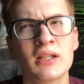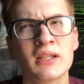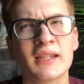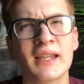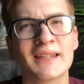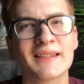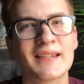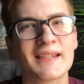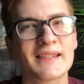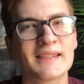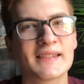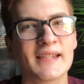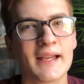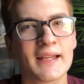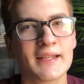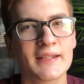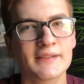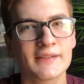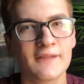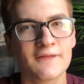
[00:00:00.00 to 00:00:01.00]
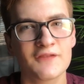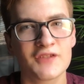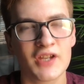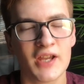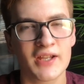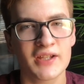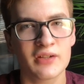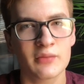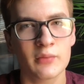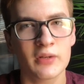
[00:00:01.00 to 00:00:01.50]
like the 2nd of
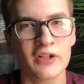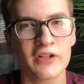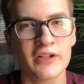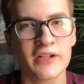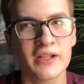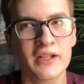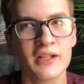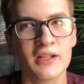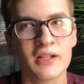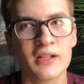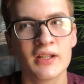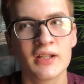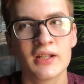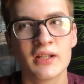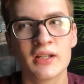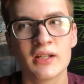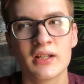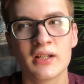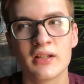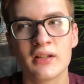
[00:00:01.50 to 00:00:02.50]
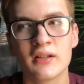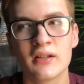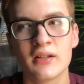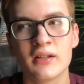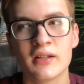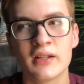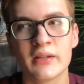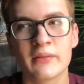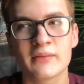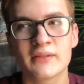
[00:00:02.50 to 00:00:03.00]
January
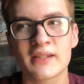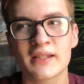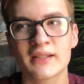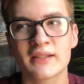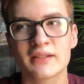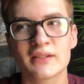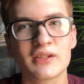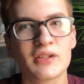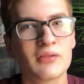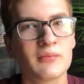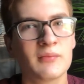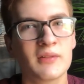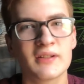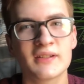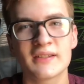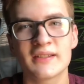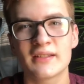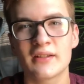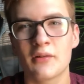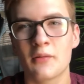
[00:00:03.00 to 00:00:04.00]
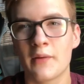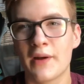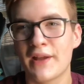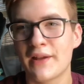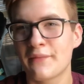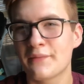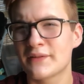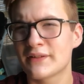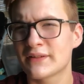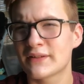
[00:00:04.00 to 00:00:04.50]
it was like two months away.
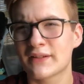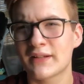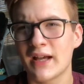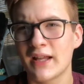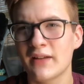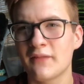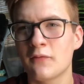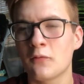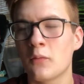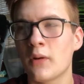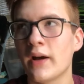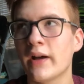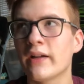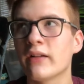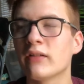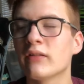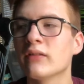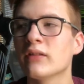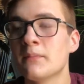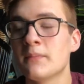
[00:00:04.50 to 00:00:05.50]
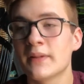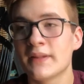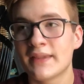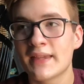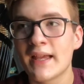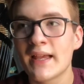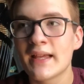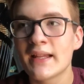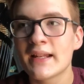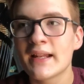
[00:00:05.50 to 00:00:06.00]
It was kind of a while. But
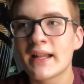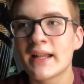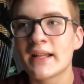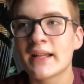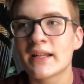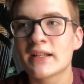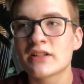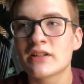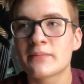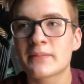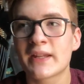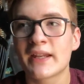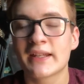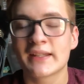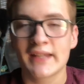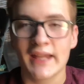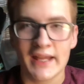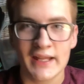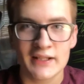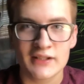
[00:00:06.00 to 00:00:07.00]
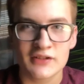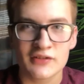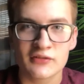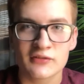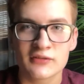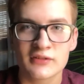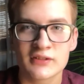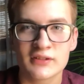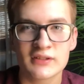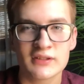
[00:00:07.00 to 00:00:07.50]
then it ended up getting
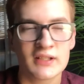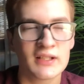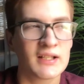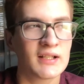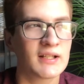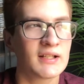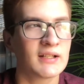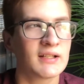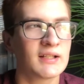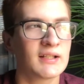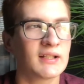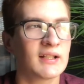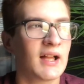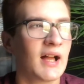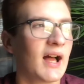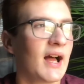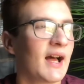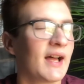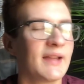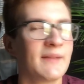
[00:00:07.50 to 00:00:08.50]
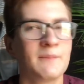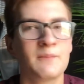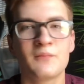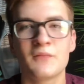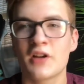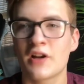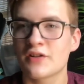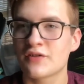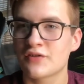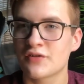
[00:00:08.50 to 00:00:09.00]
canceled I'm
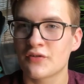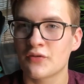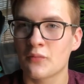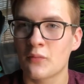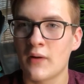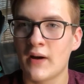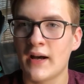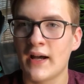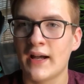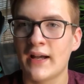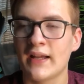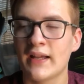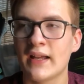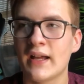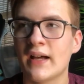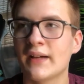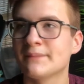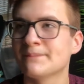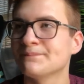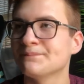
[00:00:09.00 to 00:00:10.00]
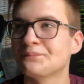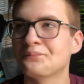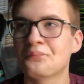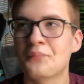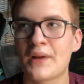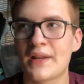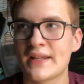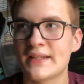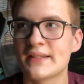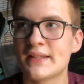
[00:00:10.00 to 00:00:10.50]
not sure why,
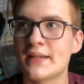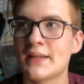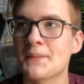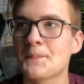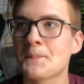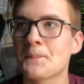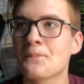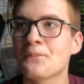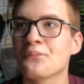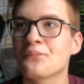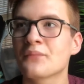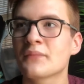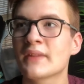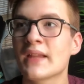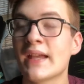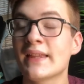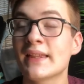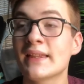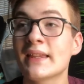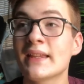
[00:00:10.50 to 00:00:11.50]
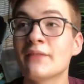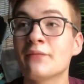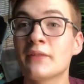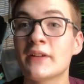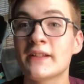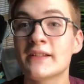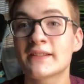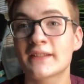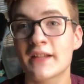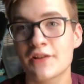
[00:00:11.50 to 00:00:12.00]
but it did. And then they
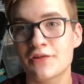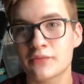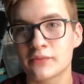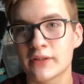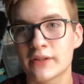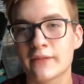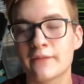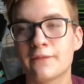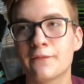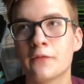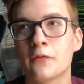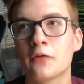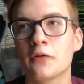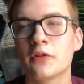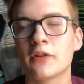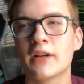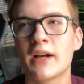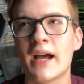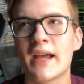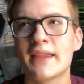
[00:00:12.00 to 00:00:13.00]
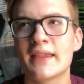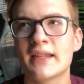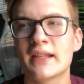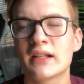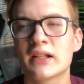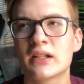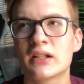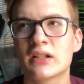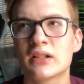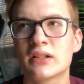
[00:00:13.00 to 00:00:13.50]
rescheduled it for, I
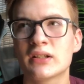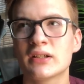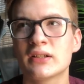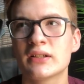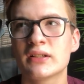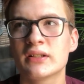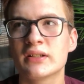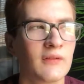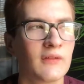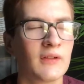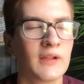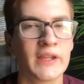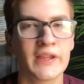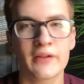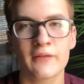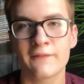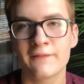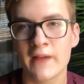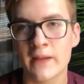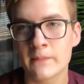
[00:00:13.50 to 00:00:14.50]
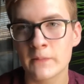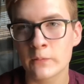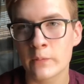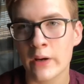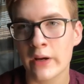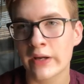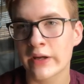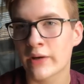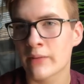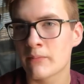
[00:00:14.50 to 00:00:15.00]
think, either
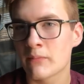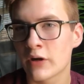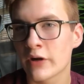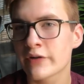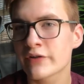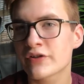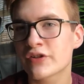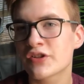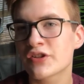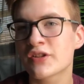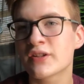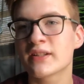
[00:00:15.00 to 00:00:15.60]
February or March,